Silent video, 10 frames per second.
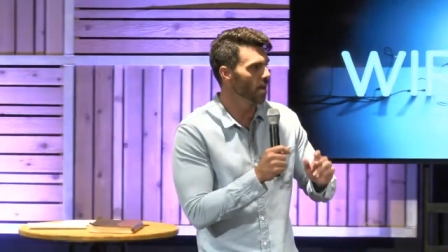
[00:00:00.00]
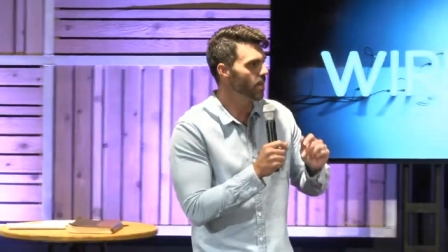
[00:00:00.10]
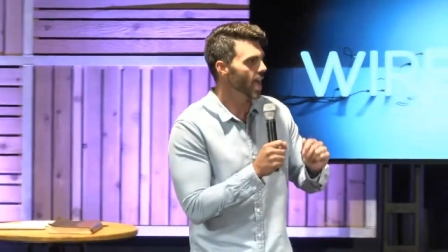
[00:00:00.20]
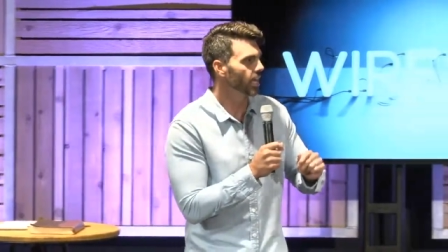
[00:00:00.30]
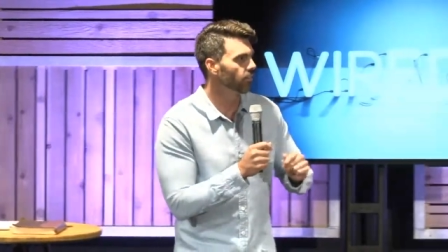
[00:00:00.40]

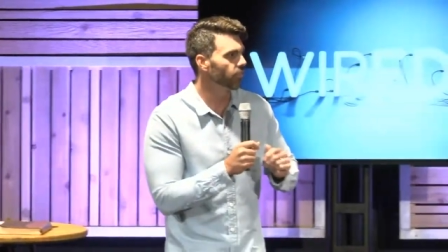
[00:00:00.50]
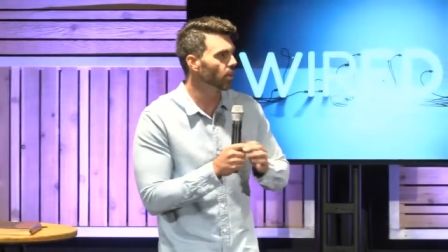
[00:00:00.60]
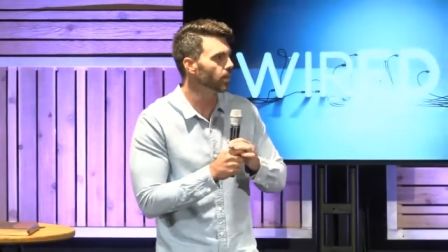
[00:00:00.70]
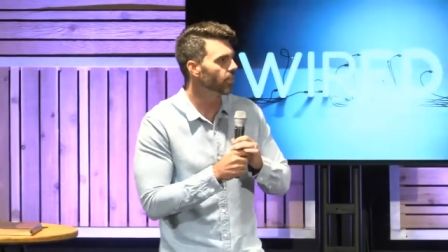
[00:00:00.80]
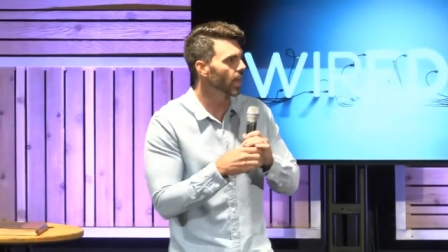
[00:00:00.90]
back, he filmed me,
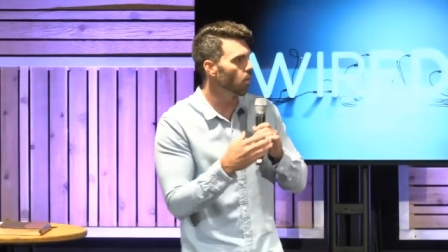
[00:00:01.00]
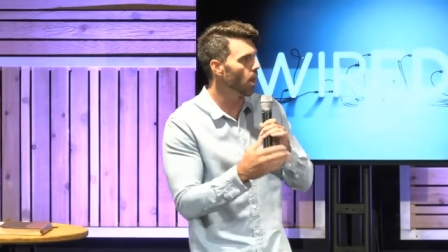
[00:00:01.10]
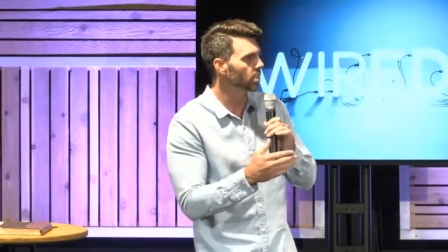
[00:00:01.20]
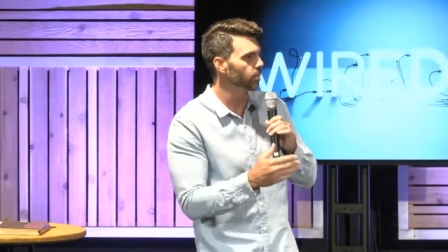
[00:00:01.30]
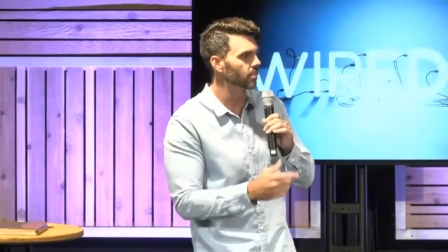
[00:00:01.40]
and then I
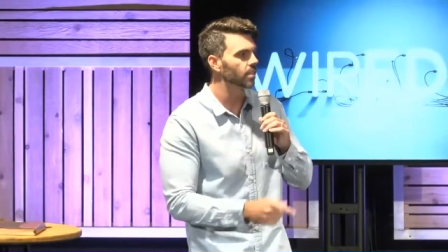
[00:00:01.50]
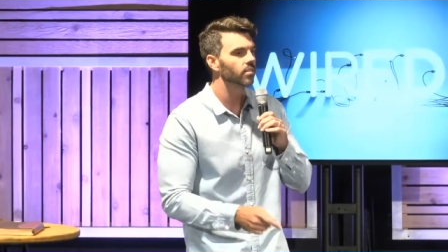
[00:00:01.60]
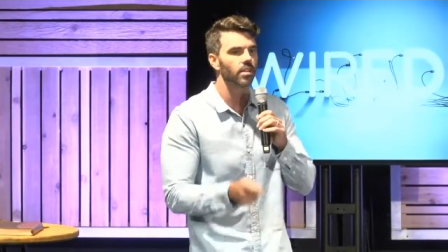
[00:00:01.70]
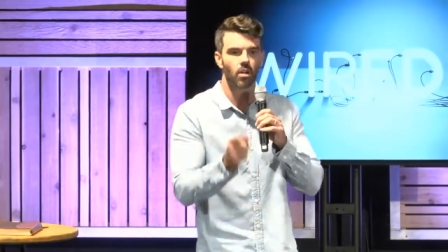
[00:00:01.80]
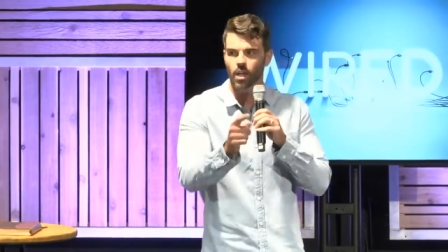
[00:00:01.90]
watched myself. I was
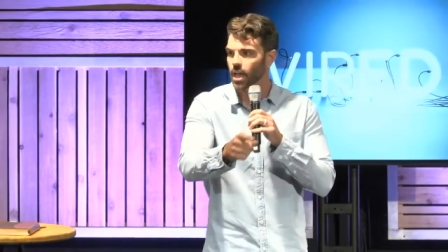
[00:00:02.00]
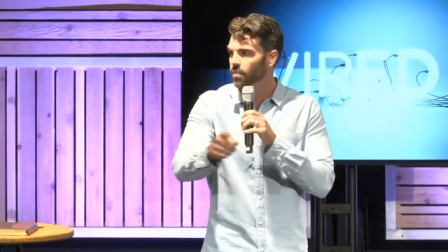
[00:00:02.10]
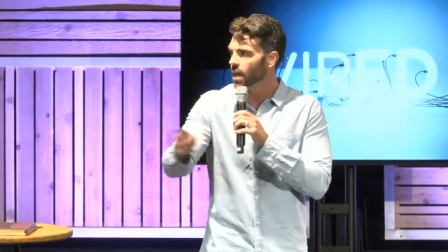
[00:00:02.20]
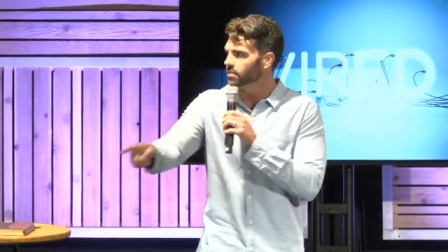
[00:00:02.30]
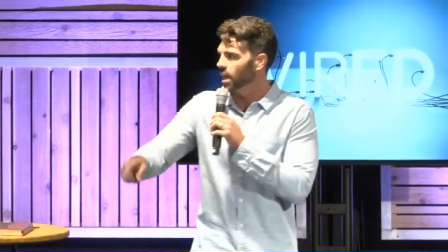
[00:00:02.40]
like, okay,
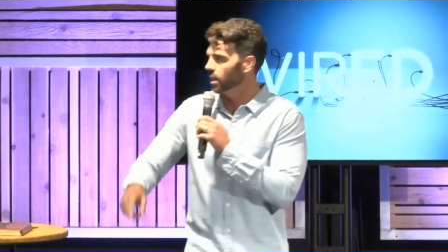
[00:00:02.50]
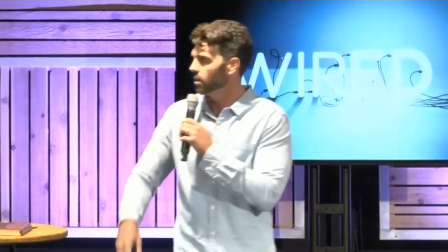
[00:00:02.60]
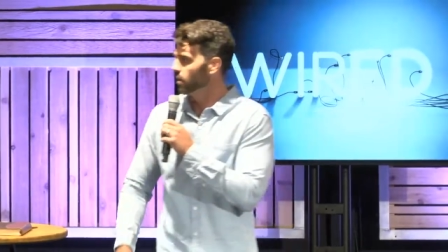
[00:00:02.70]
that's how you do it.